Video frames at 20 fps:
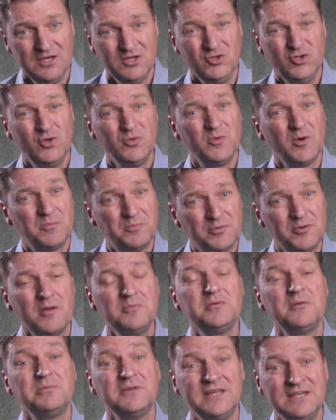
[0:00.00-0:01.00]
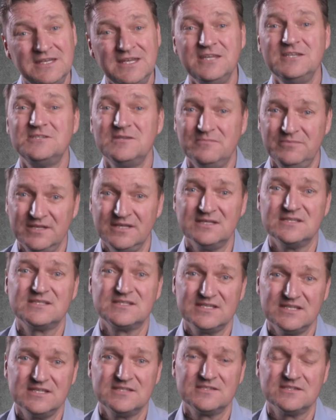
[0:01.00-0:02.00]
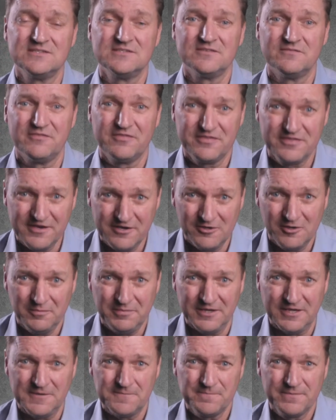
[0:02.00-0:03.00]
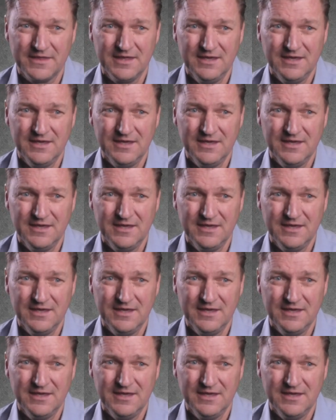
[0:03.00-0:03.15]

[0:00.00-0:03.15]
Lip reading: you will probably need to be in seasons of therapy.